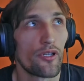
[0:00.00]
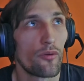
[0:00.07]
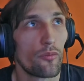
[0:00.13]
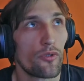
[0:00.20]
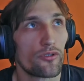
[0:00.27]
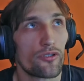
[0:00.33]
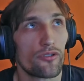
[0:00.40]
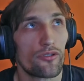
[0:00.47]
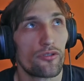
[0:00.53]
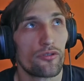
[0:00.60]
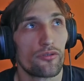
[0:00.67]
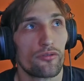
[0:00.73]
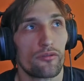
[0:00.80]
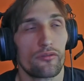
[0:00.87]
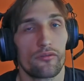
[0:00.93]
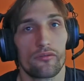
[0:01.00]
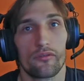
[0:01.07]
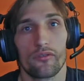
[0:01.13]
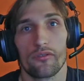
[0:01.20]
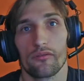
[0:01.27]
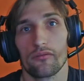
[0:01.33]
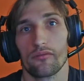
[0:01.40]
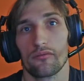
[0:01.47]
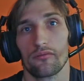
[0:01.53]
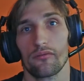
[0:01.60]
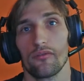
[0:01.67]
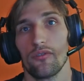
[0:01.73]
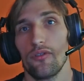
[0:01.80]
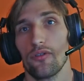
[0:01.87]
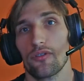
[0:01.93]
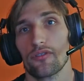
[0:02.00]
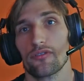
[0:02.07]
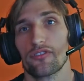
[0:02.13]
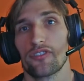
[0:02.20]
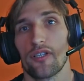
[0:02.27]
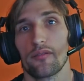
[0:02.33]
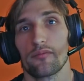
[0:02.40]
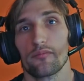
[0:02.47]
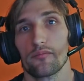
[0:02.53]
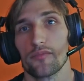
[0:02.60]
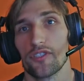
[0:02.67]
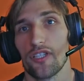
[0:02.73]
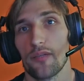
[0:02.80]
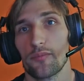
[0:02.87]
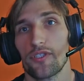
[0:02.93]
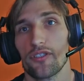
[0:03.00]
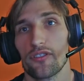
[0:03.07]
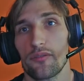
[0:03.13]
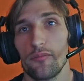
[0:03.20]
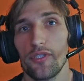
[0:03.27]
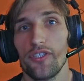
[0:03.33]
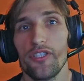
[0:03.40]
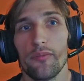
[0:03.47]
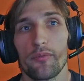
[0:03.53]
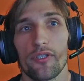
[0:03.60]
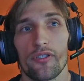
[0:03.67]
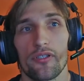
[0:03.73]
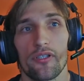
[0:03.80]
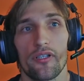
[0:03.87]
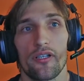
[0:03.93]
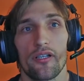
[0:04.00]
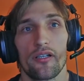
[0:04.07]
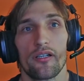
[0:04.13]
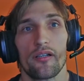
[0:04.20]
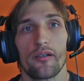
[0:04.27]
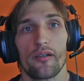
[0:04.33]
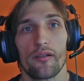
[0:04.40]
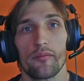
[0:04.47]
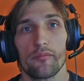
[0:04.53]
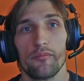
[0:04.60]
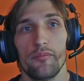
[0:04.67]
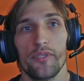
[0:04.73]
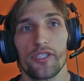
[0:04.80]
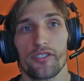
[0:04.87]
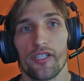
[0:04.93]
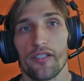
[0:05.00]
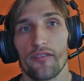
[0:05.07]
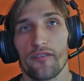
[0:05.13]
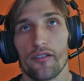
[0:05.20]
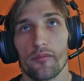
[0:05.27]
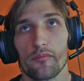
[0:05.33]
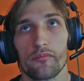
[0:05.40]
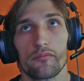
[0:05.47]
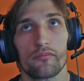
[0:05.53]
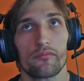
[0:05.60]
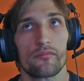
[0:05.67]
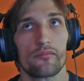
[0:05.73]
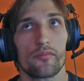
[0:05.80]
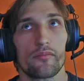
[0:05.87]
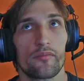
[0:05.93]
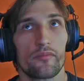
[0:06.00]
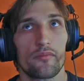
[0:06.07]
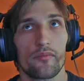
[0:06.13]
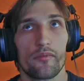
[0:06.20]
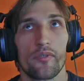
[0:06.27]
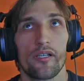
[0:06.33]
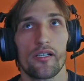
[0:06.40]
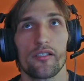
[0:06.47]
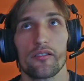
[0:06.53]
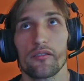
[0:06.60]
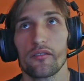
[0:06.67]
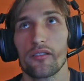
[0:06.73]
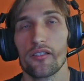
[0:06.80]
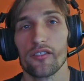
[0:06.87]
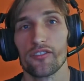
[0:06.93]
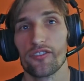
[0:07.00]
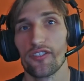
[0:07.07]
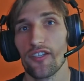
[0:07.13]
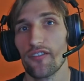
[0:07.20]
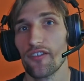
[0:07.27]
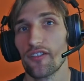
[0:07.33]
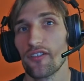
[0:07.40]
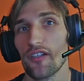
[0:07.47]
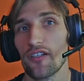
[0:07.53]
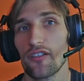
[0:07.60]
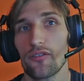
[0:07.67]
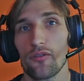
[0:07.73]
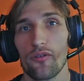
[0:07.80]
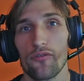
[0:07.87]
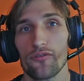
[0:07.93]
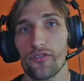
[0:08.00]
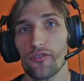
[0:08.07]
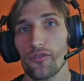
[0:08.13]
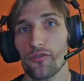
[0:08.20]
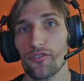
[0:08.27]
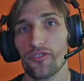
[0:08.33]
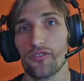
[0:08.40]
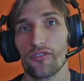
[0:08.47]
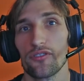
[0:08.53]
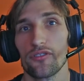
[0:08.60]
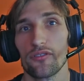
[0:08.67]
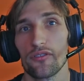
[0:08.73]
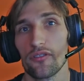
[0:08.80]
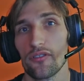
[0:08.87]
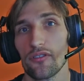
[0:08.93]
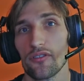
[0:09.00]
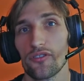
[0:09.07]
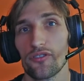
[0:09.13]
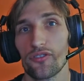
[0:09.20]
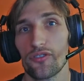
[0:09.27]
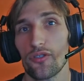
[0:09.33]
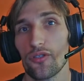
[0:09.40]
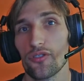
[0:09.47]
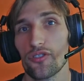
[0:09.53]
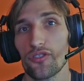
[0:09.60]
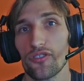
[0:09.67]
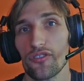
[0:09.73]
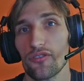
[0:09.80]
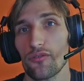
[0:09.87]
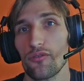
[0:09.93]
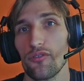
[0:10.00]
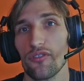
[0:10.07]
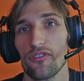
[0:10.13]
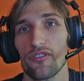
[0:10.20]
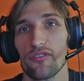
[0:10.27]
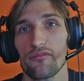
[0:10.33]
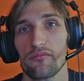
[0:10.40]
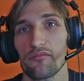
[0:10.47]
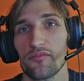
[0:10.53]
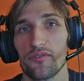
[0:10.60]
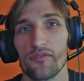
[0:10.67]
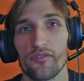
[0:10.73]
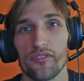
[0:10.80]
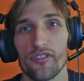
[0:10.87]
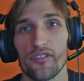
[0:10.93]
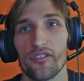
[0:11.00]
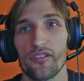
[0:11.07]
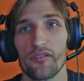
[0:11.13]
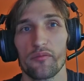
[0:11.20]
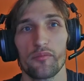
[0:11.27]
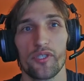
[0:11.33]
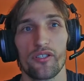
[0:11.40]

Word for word: I wanted to learn some subject a bit deeper. Uh, beside them, I can say that I often use uh, search in Google uh, mm -hmm.